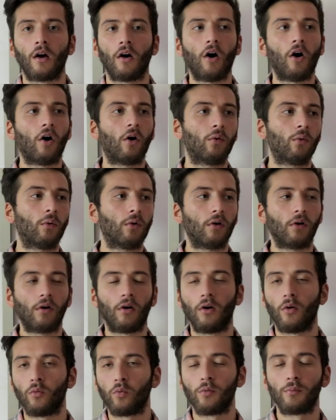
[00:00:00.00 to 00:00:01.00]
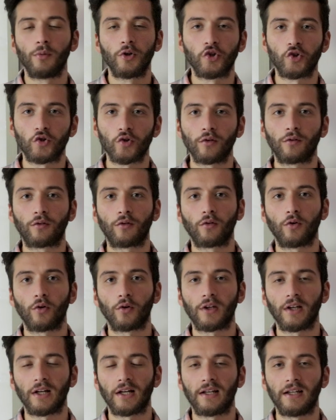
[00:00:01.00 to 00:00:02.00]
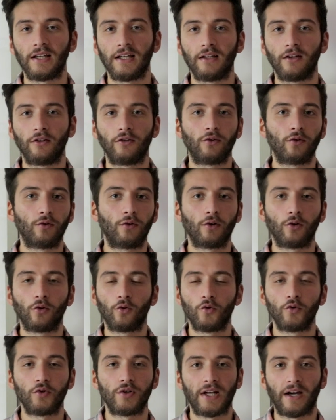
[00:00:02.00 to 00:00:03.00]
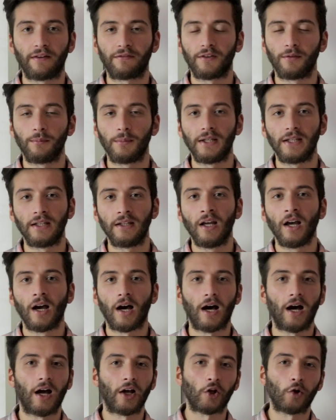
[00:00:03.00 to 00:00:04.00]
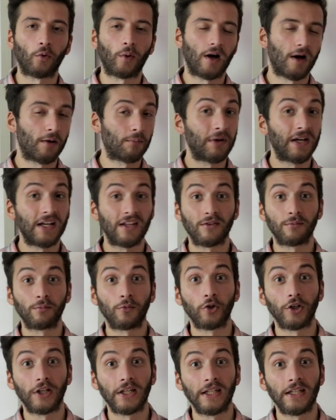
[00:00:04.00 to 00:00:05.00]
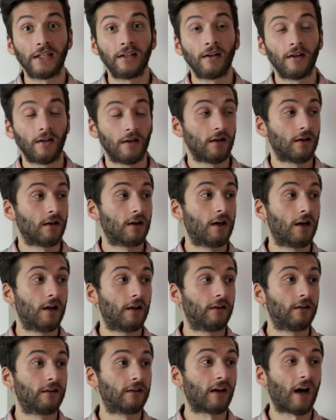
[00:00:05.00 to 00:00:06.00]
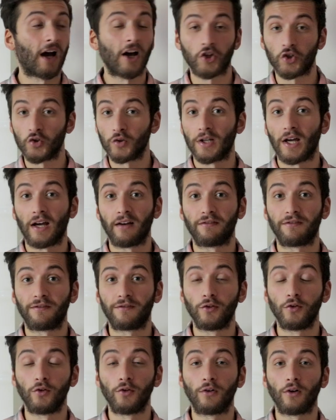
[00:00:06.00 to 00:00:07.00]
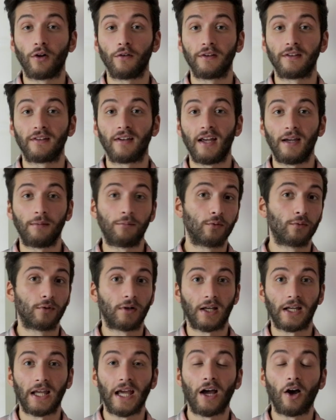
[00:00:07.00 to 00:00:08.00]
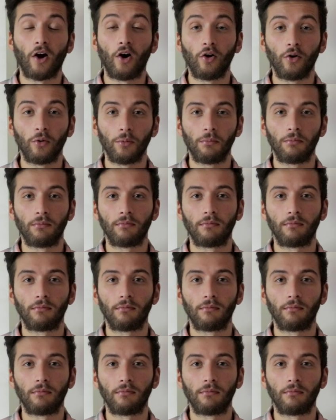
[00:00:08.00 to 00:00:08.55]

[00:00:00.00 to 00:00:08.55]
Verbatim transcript: oh, a woman should cook and clean and do the laundry after me. I go out, make the money, and I should have food on the table when I get home.